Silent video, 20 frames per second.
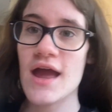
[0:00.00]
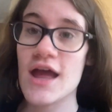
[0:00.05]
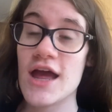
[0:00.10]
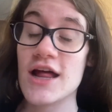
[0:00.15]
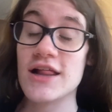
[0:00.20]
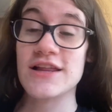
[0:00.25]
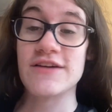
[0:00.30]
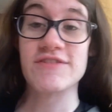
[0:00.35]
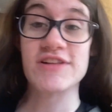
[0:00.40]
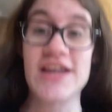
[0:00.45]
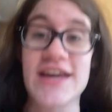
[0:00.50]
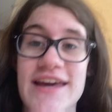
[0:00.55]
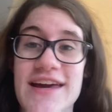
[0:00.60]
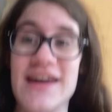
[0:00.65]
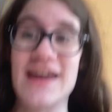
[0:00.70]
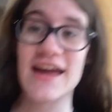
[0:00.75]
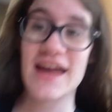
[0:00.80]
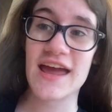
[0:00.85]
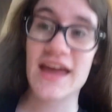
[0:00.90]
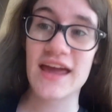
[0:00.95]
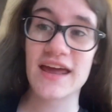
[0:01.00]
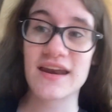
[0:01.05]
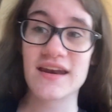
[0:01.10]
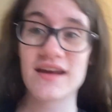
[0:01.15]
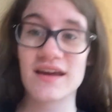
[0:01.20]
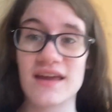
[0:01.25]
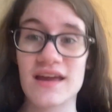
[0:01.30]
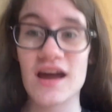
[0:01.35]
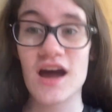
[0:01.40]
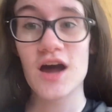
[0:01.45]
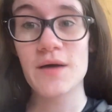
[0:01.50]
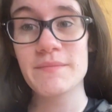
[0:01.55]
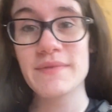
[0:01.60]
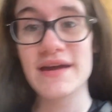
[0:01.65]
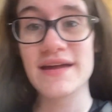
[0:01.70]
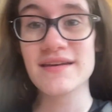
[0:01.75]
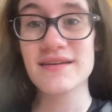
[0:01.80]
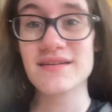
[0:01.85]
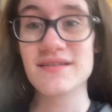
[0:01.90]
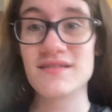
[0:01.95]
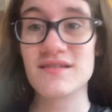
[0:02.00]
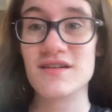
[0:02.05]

Leave a like and comment